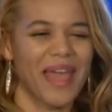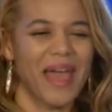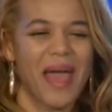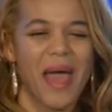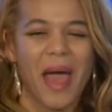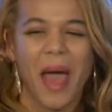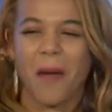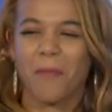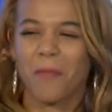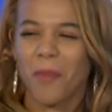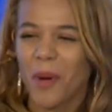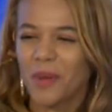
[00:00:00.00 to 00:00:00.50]

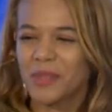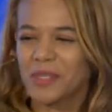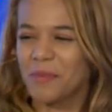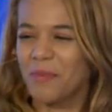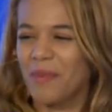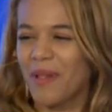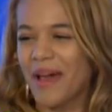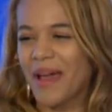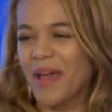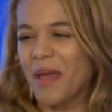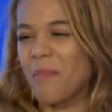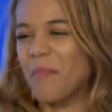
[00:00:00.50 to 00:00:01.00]
and
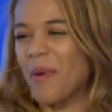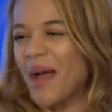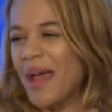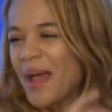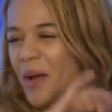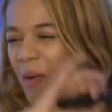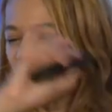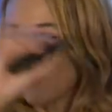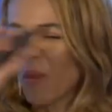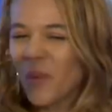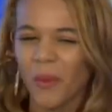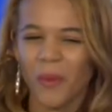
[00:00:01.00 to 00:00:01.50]
multiply it
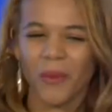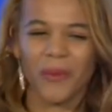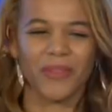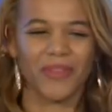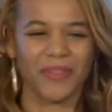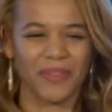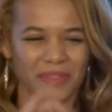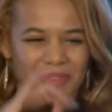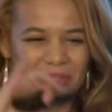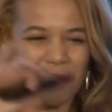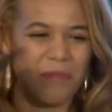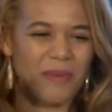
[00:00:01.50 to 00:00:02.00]
by
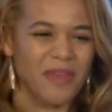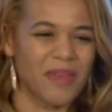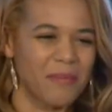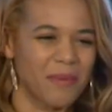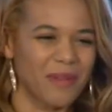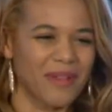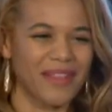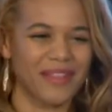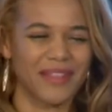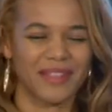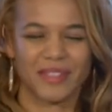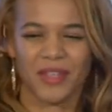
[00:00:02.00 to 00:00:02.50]
all the
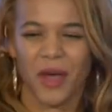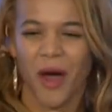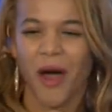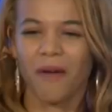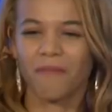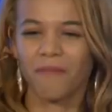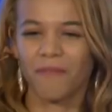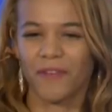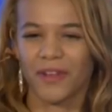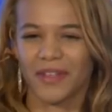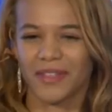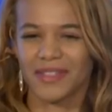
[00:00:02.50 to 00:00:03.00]
people at this
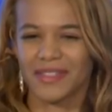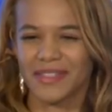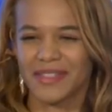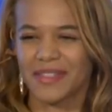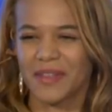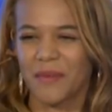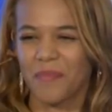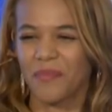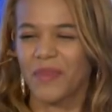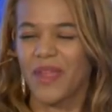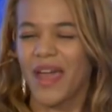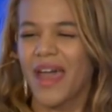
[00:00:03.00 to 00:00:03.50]
conference,
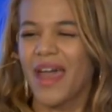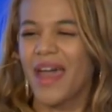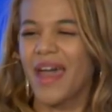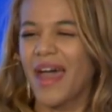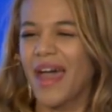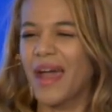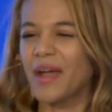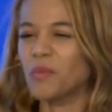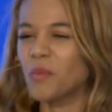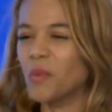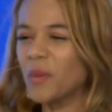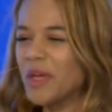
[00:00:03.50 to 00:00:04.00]

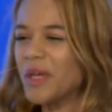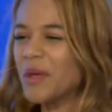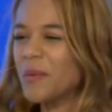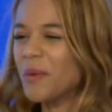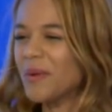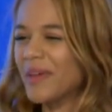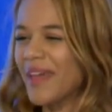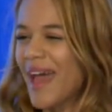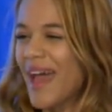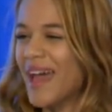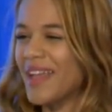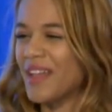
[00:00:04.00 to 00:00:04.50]
and we will
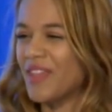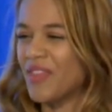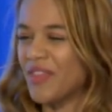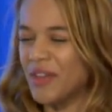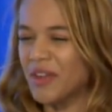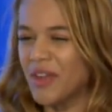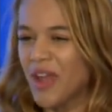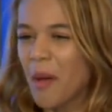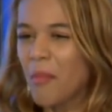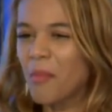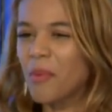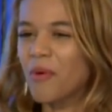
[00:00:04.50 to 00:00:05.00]
get the
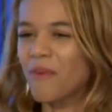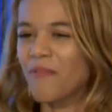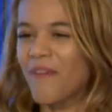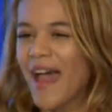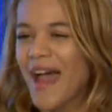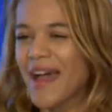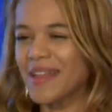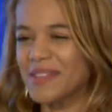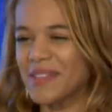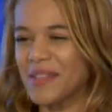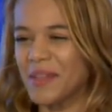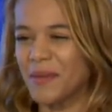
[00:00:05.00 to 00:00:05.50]
number of
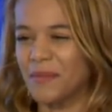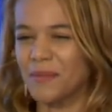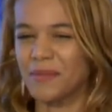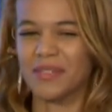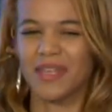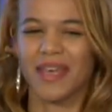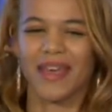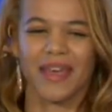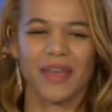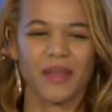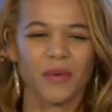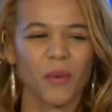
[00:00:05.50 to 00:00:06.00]
atoms
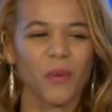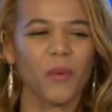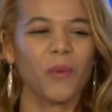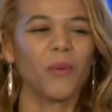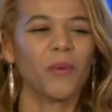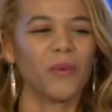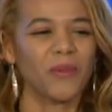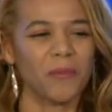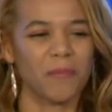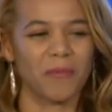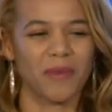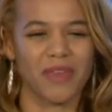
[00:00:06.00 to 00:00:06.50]
in
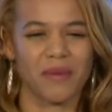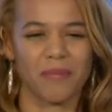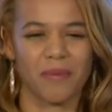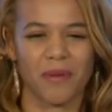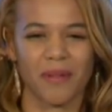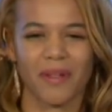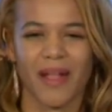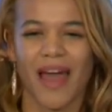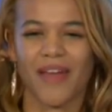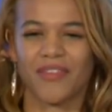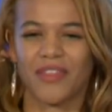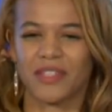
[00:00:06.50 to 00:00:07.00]
all the
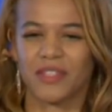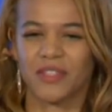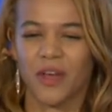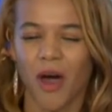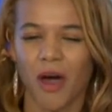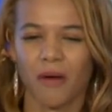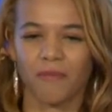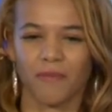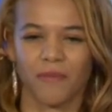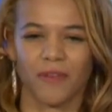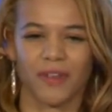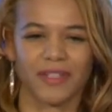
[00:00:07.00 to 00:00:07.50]
people at this
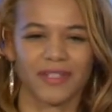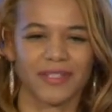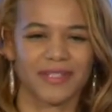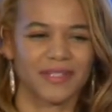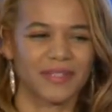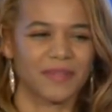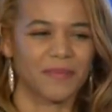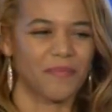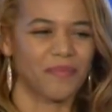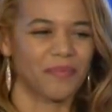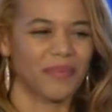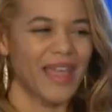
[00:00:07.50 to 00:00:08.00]

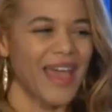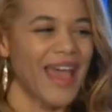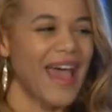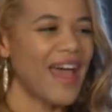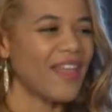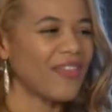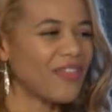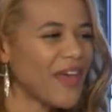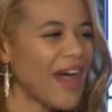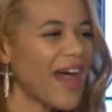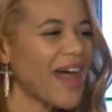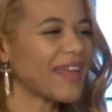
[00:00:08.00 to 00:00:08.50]
conference.
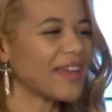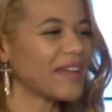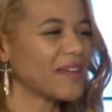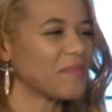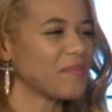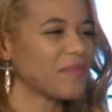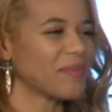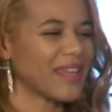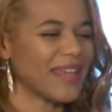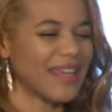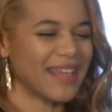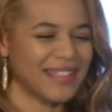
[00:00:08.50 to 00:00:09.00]
And that
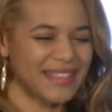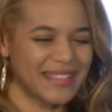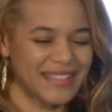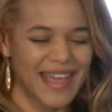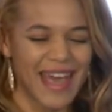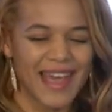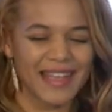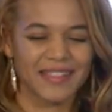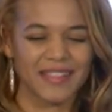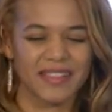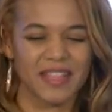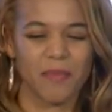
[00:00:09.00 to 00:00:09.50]
is
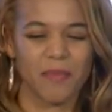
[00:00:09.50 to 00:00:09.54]
10 to the